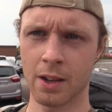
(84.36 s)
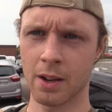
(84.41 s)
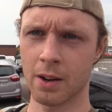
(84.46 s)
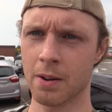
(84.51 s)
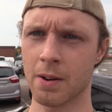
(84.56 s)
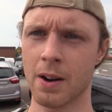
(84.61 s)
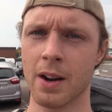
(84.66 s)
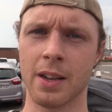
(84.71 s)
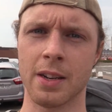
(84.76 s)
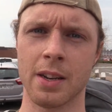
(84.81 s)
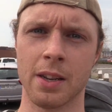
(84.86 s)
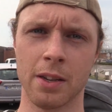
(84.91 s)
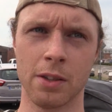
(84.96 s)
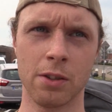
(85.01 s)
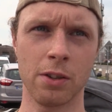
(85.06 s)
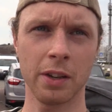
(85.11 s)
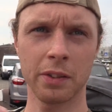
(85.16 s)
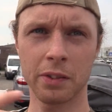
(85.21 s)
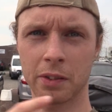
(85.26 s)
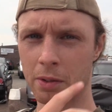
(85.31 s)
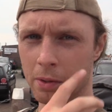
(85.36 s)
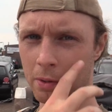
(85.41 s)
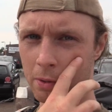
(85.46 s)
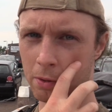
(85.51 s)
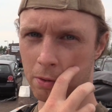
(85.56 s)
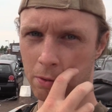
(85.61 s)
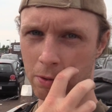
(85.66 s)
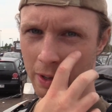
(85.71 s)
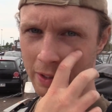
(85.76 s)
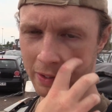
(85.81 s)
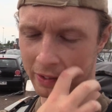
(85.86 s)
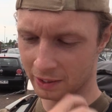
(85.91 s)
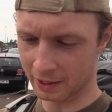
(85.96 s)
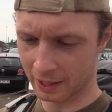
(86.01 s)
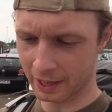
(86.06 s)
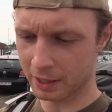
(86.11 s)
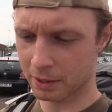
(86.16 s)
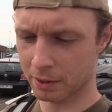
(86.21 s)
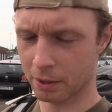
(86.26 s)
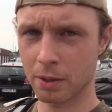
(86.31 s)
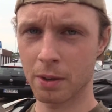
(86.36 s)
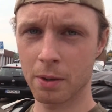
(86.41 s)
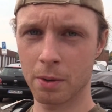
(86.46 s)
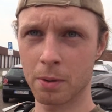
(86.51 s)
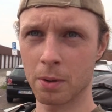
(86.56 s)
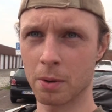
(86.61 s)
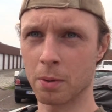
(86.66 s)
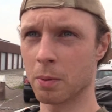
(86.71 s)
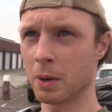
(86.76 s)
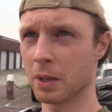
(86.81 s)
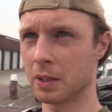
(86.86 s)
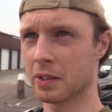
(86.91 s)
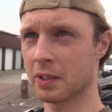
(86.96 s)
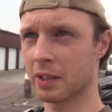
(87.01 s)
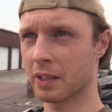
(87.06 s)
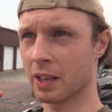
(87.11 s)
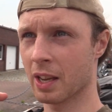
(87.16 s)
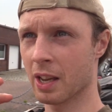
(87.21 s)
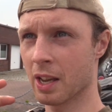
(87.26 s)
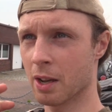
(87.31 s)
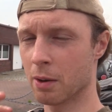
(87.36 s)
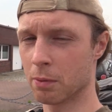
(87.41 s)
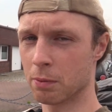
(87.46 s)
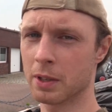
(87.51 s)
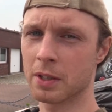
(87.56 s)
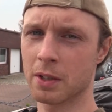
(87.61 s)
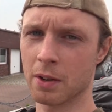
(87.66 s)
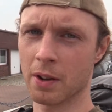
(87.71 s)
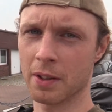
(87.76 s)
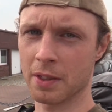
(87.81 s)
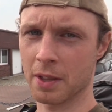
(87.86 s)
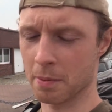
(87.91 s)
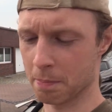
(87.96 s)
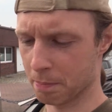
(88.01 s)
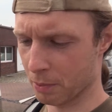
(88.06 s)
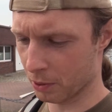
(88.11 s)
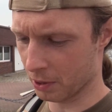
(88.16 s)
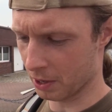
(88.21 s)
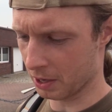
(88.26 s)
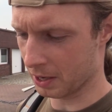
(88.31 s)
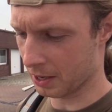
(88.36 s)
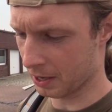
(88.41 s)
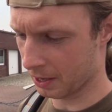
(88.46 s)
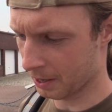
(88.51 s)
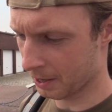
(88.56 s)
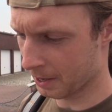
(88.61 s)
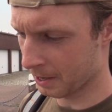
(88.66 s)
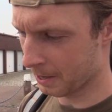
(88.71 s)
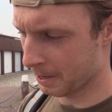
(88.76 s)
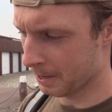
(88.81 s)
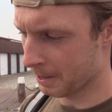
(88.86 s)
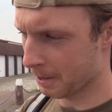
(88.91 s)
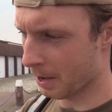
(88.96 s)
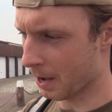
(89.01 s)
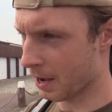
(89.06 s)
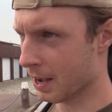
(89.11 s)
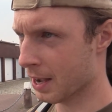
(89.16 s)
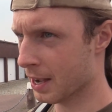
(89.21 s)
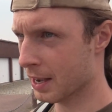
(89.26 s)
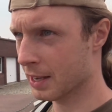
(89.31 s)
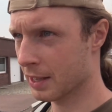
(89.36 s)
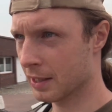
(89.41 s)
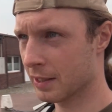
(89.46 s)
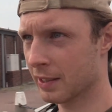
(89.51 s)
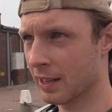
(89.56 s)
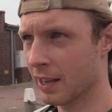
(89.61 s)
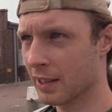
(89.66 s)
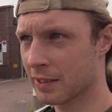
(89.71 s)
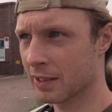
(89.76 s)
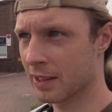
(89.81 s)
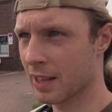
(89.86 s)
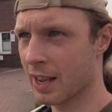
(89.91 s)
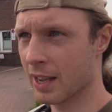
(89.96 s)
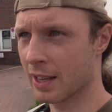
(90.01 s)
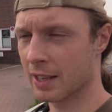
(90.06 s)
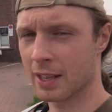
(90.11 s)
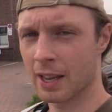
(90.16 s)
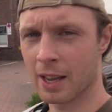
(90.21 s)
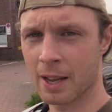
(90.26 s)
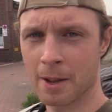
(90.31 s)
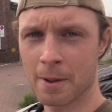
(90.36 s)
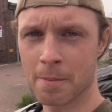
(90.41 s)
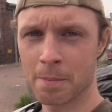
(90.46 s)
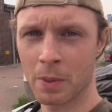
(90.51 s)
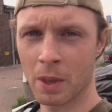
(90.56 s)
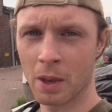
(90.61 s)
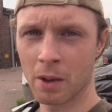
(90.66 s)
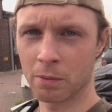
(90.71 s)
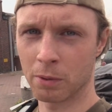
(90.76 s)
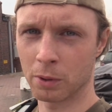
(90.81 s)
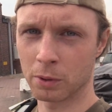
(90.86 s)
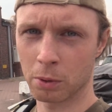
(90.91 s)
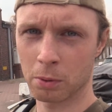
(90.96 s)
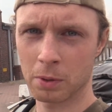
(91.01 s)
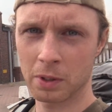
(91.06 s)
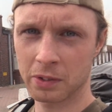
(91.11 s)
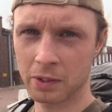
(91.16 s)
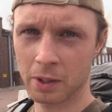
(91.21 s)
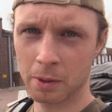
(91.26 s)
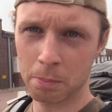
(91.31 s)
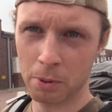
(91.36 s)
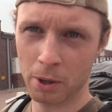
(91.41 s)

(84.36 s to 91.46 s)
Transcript: Alright, just to translate to you what's written on that board, it says that for touristic